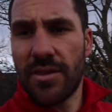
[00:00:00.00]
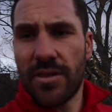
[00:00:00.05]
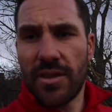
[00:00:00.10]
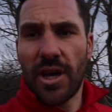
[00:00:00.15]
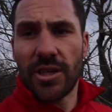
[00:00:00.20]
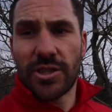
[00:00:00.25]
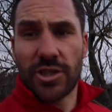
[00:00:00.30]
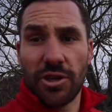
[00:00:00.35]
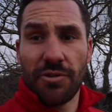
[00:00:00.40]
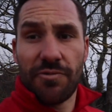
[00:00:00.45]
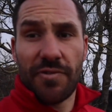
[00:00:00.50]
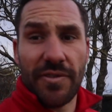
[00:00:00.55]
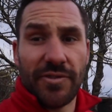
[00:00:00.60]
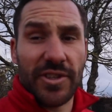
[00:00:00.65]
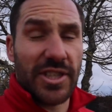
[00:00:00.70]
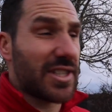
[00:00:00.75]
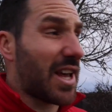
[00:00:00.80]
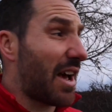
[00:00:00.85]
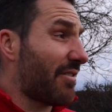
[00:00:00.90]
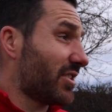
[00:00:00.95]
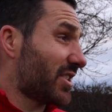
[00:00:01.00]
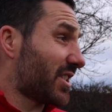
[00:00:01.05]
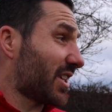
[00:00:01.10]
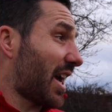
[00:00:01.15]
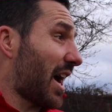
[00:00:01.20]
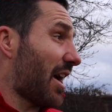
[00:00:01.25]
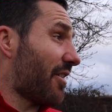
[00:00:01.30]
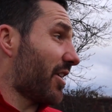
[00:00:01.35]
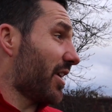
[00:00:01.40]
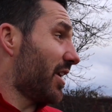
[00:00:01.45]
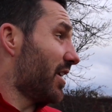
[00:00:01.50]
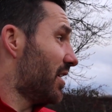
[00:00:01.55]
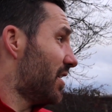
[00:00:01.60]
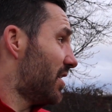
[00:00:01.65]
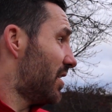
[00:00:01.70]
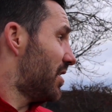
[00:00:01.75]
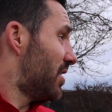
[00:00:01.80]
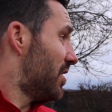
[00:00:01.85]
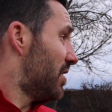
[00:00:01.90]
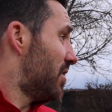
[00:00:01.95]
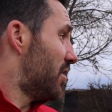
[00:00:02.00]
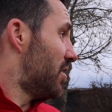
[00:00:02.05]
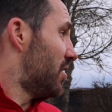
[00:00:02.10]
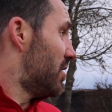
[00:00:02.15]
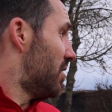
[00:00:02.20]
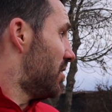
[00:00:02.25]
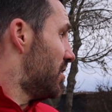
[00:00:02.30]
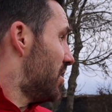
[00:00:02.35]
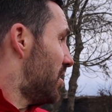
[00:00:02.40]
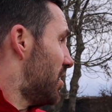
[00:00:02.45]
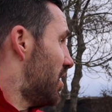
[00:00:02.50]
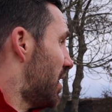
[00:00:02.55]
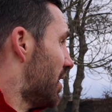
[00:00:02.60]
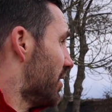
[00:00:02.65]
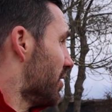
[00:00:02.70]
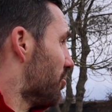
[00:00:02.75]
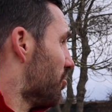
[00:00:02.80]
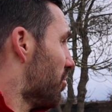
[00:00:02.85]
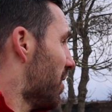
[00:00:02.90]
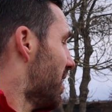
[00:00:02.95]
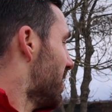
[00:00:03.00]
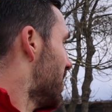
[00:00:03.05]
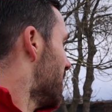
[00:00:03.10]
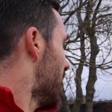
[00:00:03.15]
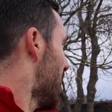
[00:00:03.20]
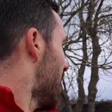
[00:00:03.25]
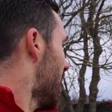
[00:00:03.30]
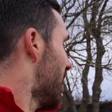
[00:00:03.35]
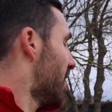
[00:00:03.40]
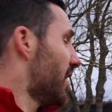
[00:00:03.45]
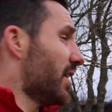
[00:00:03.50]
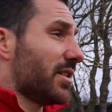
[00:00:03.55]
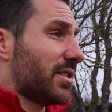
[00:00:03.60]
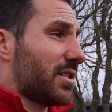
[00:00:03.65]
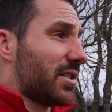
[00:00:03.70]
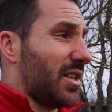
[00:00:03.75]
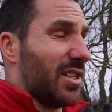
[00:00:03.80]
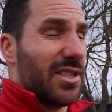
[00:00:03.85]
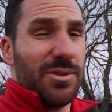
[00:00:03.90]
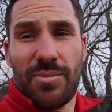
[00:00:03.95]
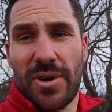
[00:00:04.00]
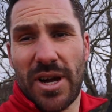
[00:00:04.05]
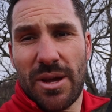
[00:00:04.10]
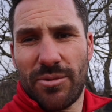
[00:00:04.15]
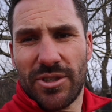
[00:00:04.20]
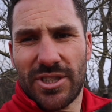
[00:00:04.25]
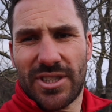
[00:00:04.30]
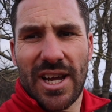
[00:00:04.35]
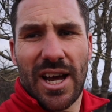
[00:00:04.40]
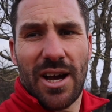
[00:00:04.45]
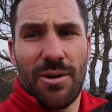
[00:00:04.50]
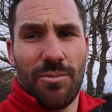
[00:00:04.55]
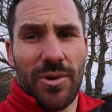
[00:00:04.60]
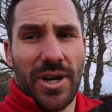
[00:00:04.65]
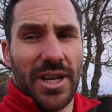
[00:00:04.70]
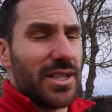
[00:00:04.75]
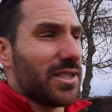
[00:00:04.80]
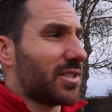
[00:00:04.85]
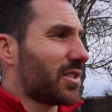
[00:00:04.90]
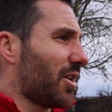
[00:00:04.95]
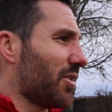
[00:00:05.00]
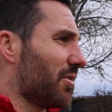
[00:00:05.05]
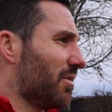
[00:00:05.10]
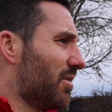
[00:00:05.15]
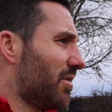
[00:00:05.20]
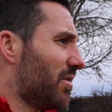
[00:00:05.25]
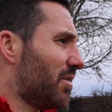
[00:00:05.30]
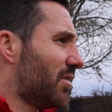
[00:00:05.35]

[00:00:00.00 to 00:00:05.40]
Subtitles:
They're 257 to carry. And the wind is, it's pretty much downwind, so